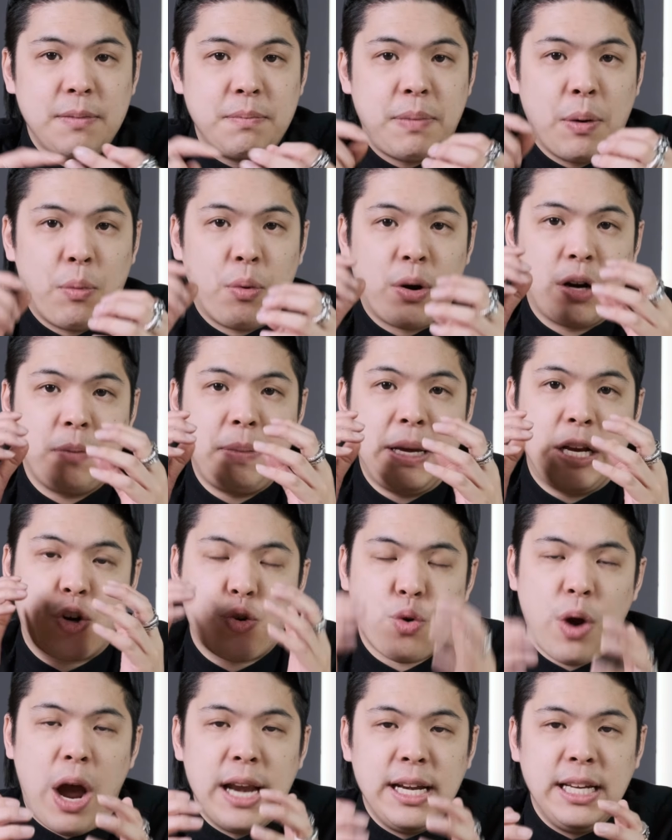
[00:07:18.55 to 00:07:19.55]
but we're gonna be
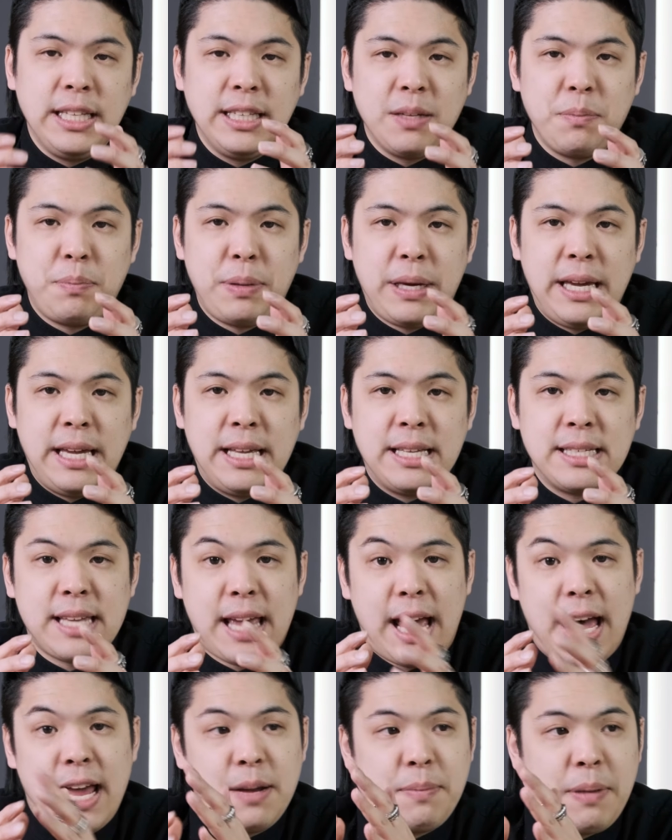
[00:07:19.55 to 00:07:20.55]
grinding the beans
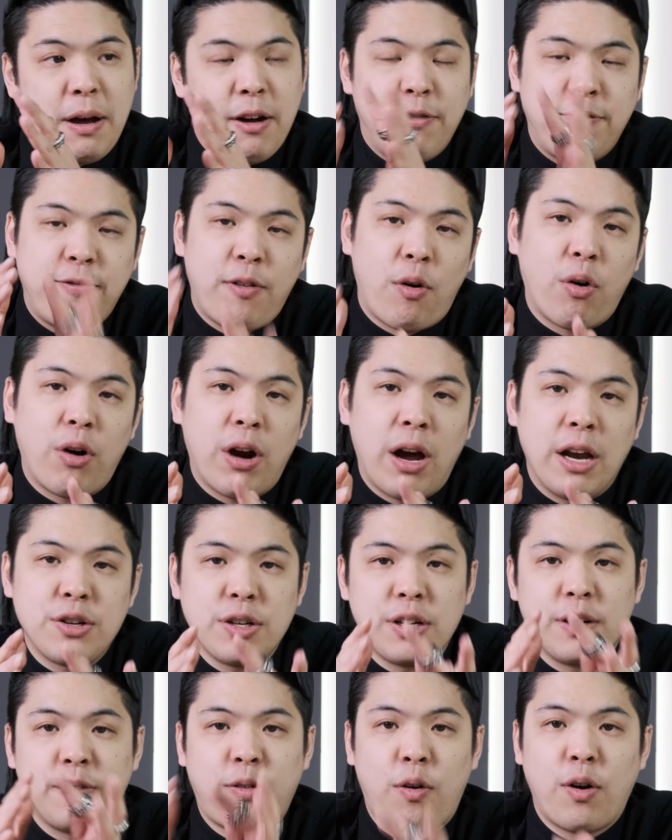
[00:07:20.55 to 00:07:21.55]
at about
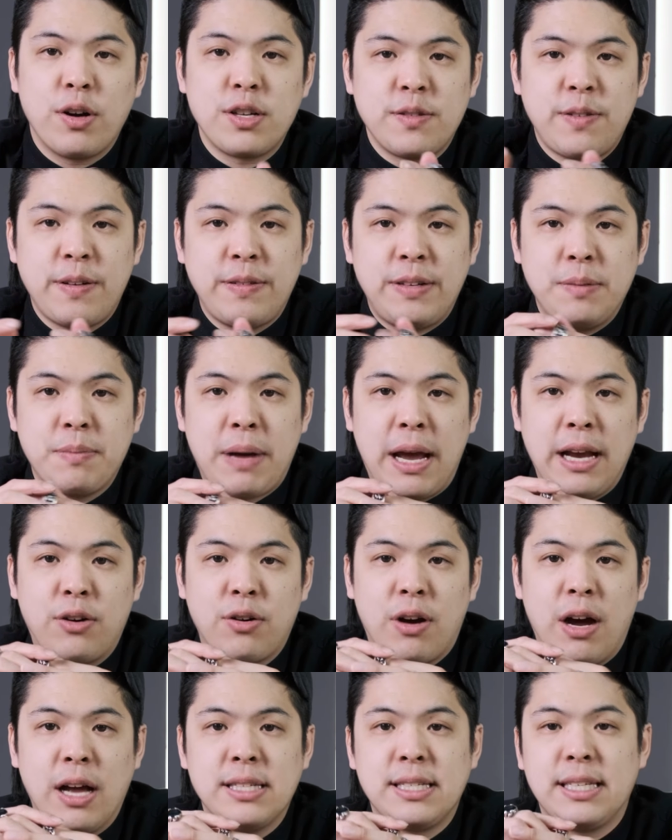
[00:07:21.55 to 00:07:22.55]
400 to 450
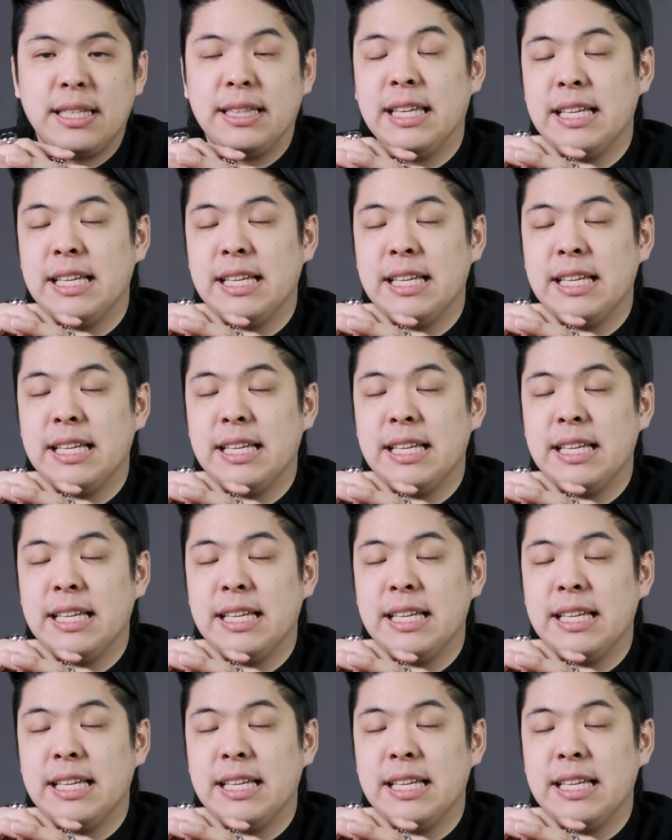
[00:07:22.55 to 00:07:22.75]
microns.